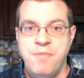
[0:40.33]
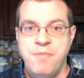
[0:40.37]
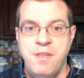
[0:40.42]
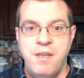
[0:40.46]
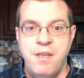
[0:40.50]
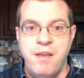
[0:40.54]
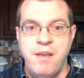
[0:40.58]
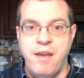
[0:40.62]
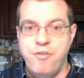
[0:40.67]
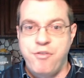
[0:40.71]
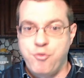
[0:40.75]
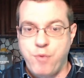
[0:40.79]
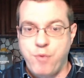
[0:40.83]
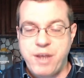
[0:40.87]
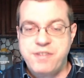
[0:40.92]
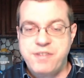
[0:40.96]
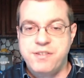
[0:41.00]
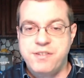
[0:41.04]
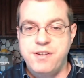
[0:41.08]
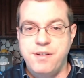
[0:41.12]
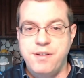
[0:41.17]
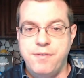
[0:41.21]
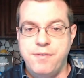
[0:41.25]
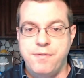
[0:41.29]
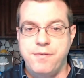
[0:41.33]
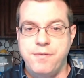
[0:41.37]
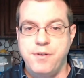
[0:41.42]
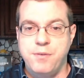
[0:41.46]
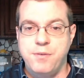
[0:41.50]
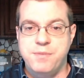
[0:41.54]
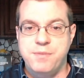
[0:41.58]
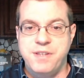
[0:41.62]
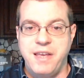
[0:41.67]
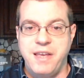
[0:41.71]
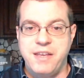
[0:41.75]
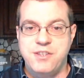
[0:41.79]
And the rest of the
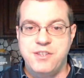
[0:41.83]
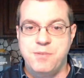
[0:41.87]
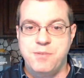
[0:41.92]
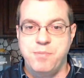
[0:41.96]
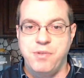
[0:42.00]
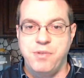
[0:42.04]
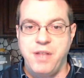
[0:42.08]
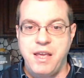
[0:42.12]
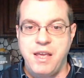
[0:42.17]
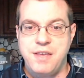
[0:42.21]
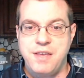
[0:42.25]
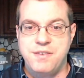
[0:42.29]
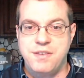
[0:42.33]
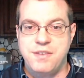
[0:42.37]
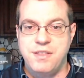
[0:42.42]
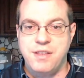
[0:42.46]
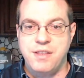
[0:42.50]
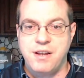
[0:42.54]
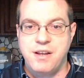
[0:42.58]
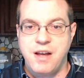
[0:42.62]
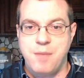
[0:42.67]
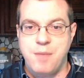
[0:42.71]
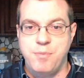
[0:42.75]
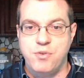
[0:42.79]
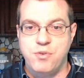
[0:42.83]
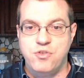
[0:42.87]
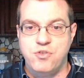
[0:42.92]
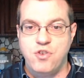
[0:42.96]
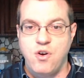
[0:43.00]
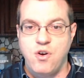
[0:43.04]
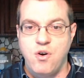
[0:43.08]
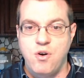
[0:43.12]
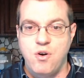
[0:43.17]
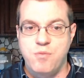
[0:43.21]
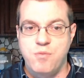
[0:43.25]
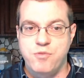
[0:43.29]
film takes place in the couple's
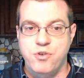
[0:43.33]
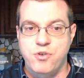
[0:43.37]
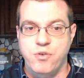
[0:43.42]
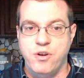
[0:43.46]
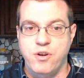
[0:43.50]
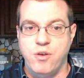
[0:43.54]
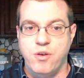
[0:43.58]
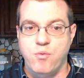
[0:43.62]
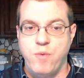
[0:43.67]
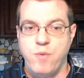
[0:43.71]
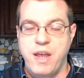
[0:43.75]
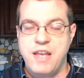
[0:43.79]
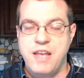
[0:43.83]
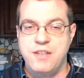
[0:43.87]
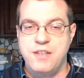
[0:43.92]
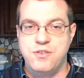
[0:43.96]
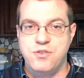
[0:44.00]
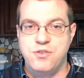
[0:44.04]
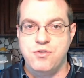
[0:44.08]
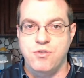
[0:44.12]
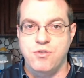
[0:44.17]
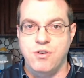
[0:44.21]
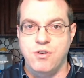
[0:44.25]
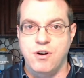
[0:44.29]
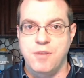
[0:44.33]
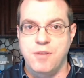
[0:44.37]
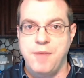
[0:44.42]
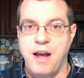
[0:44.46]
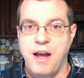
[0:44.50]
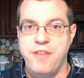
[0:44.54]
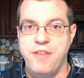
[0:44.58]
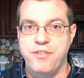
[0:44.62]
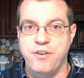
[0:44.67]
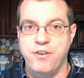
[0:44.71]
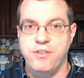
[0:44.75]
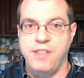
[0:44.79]
home during a rainstorm
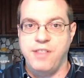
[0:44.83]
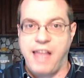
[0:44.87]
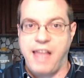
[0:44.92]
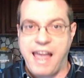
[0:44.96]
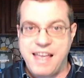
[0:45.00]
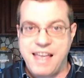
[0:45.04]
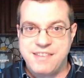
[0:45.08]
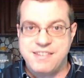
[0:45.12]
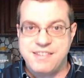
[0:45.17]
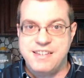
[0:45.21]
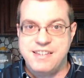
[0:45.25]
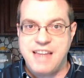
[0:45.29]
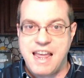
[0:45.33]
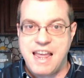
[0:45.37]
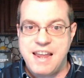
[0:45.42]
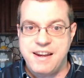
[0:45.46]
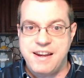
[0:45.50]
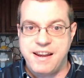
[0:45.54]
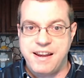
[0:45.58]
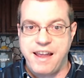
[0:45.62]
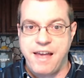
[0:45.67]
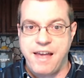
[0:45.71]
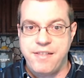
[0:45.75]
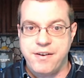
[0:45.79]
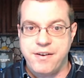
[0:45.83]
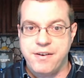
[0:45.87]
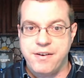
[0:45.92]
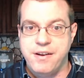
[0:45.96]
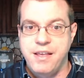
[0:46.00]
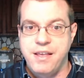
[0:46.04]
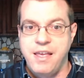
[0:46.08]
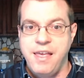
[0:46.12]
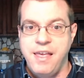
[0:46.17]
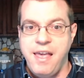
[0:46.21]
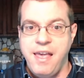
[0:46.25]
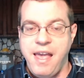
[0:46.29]
on their last day together,
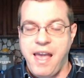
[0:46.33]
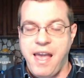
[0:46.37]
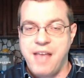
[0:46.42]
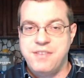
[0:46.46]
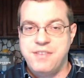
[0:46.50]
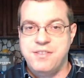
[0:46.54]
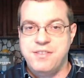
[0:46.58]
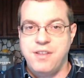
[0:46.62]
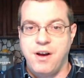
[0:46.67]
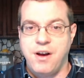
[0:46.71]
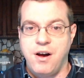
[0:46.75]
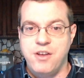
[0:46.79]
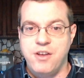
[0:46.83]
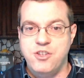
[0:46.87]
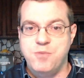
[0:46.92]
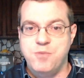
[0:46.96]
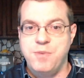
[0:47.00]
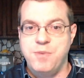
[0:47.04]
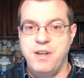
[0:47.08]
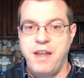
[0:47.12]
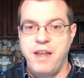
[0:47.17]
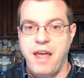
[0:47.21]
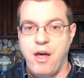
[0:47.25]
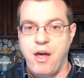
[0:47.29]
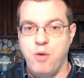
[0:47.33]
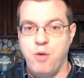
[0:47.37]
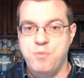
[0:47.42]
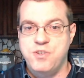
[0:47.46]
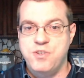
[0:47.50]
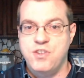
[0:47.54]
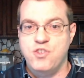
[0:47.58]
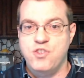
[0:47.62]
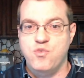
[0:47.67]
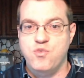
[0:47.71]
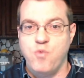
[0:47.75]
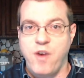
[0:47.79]
as the husband helps
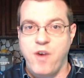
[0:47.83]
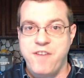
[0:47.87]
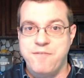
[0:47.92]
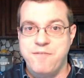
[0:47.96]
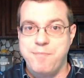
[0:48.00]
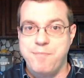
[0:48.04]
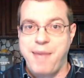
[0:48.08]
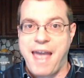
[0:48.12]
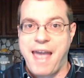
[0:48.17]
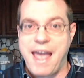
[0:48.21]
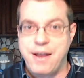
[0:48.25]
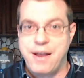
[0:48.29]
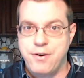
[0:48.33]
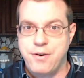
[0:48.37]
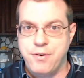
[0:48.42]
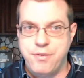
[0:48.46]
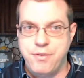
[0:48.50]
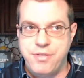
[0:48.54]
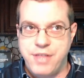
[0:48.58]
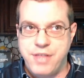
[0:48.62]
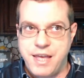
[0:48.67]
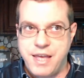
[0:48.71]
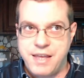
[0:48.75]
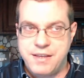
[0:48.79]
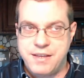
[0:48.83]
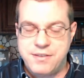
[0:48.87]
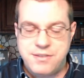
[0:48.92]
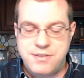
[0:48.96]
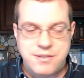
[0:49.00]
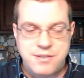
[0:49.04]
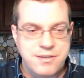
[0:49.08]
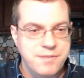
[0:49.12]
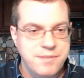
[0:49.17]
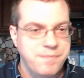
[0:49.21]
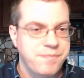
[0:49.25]
his wife pack her things.